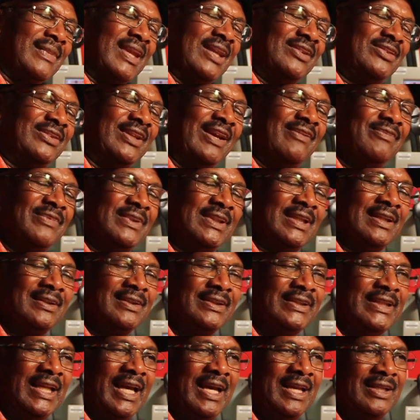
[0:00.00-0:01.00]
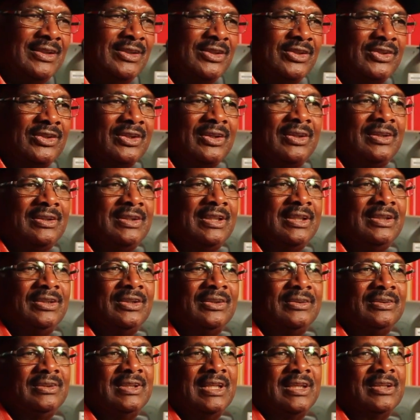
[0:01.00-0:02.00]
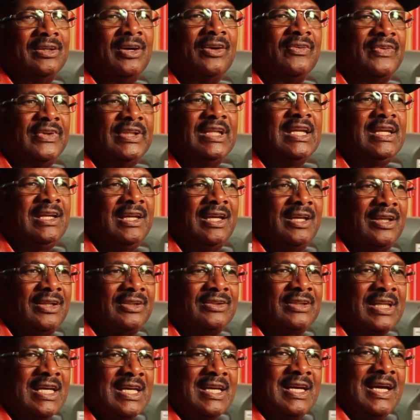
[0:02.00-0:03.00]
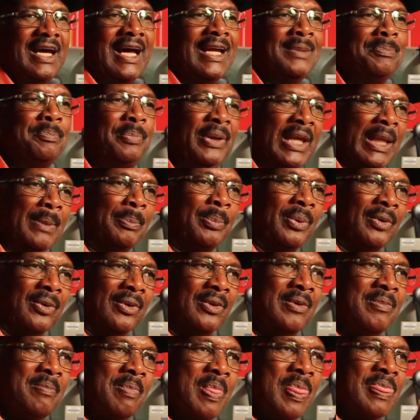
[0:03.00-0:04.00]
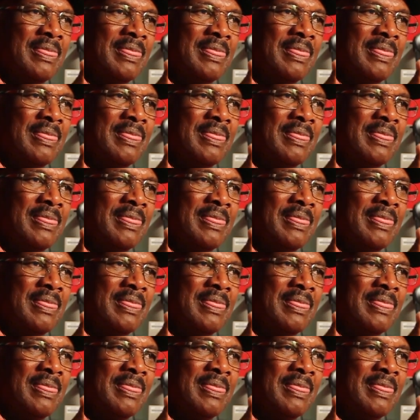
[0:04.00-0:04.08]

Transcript: 7 till 10. So you over the years, and people